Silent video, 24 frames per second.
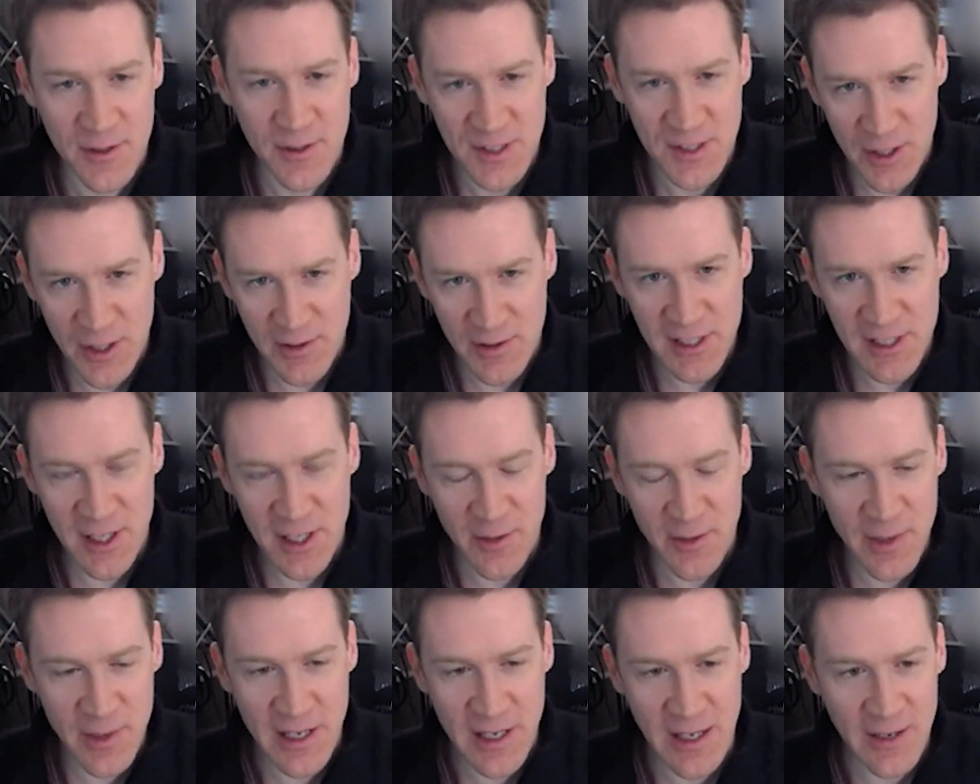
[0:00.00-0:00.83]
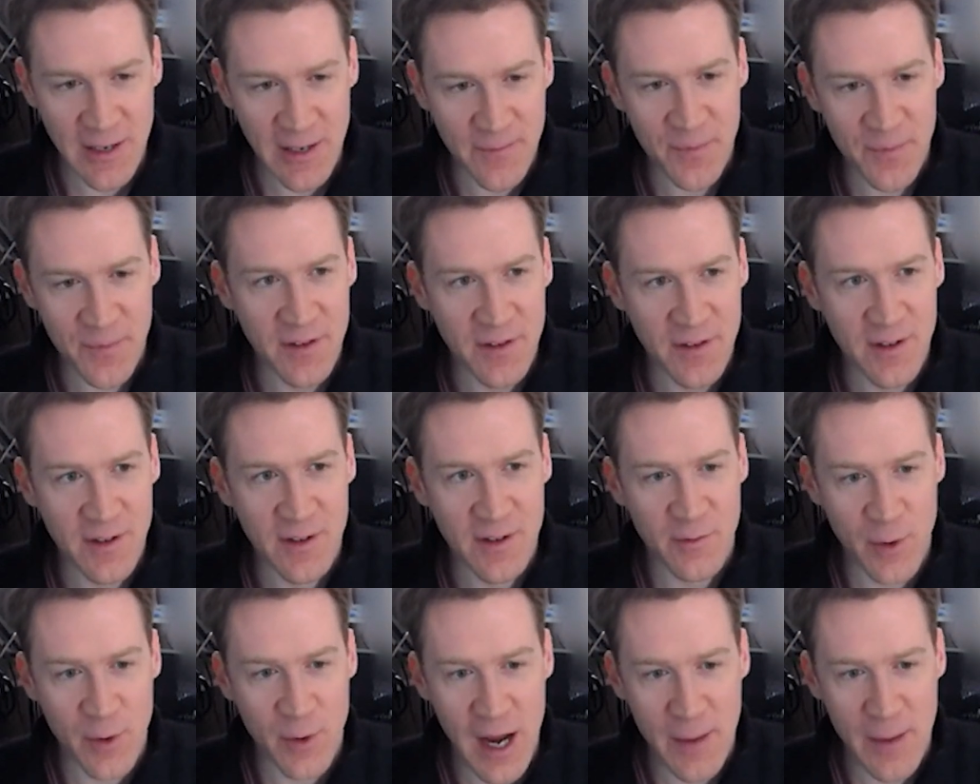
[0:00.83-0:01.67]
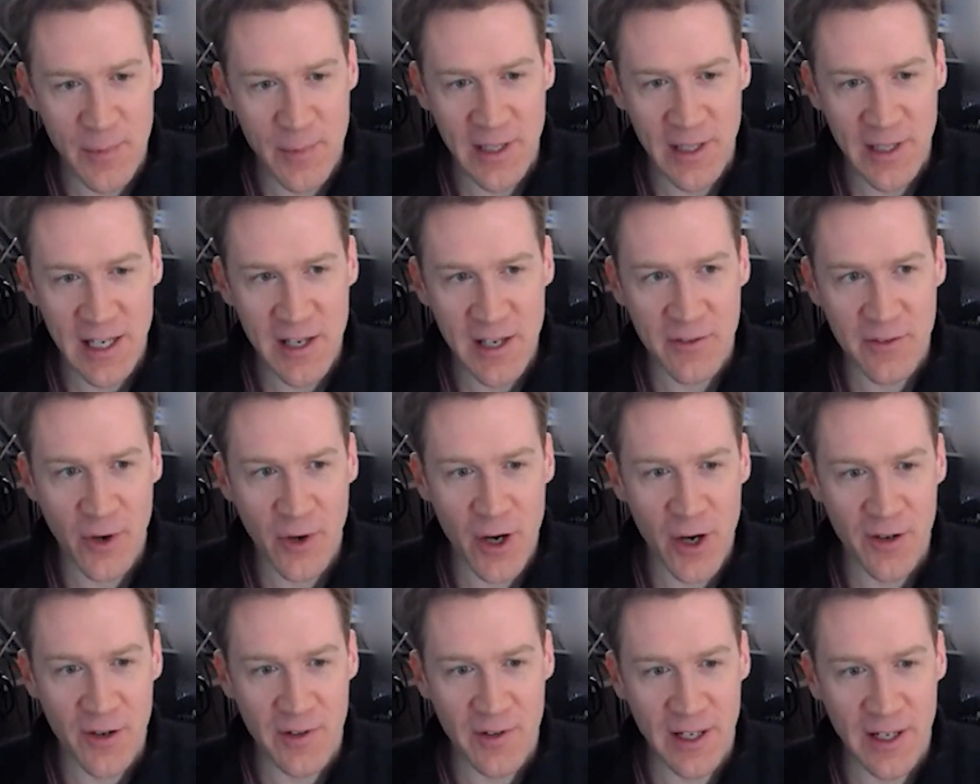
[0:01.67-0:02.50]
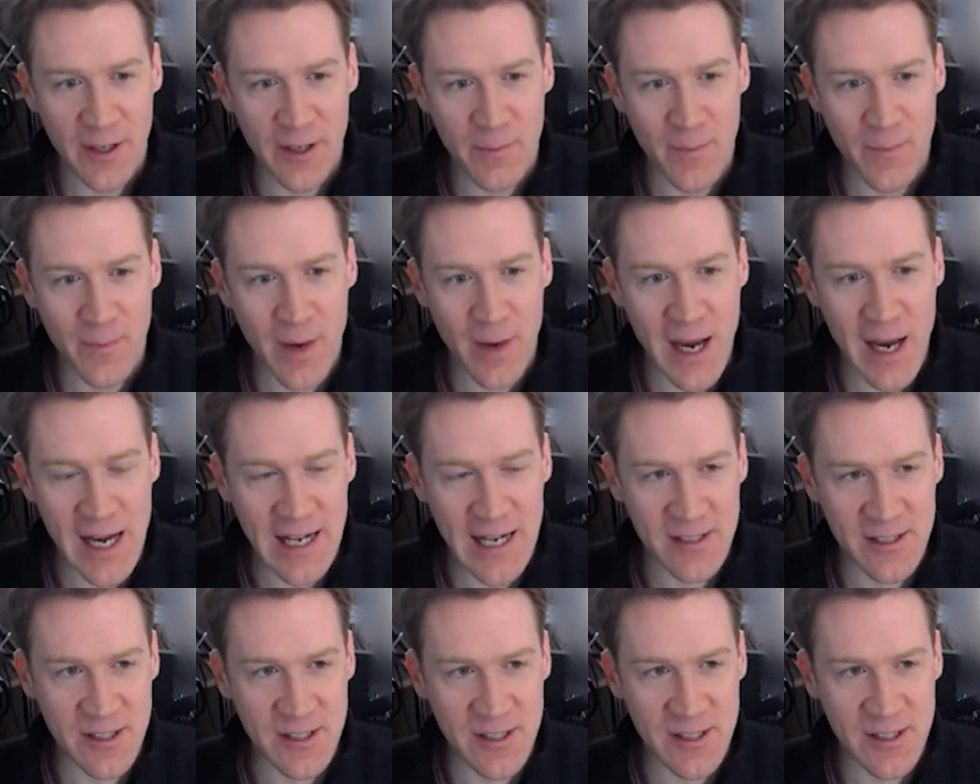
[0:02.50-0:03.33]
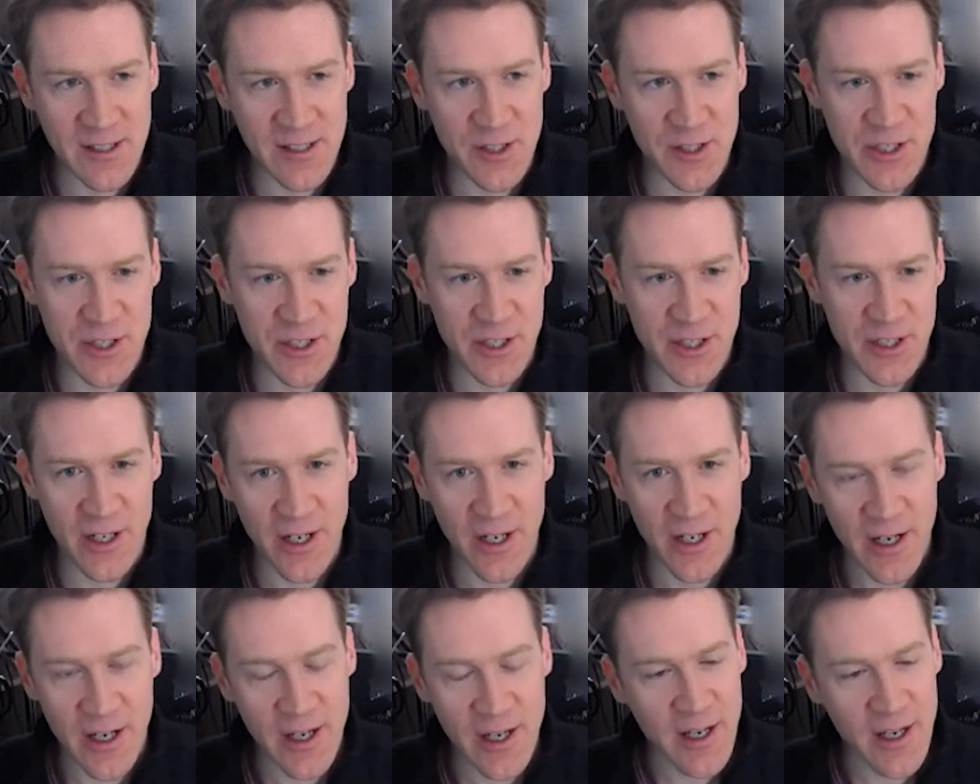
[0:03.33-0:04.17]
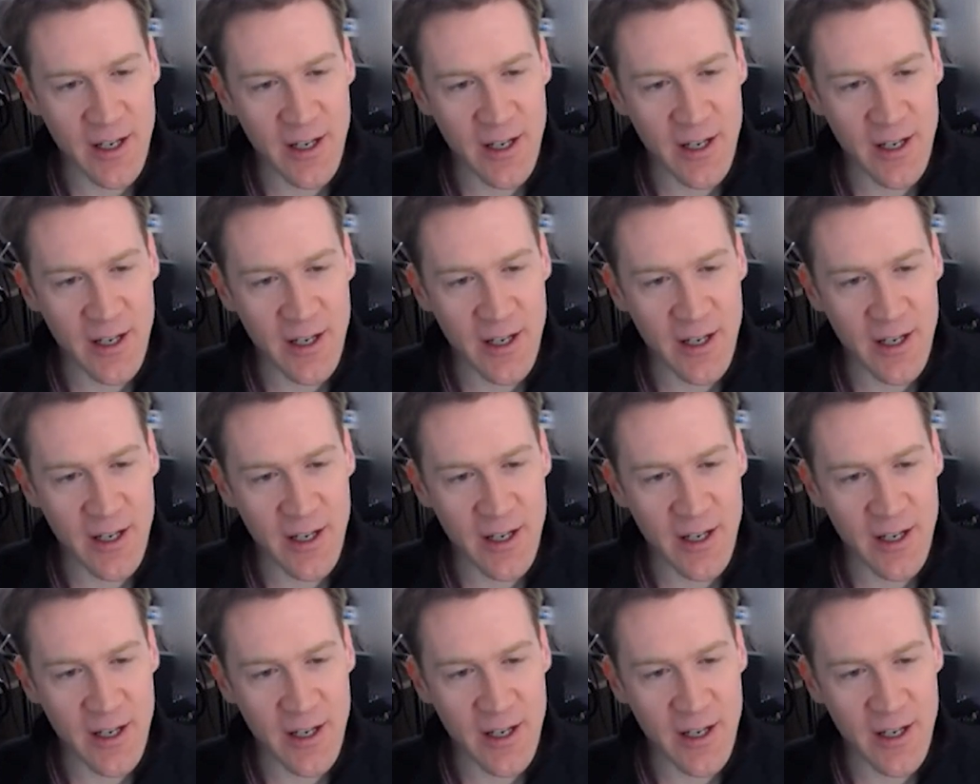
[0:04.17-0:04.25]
So it was always going to be rapidly evolving mining situation.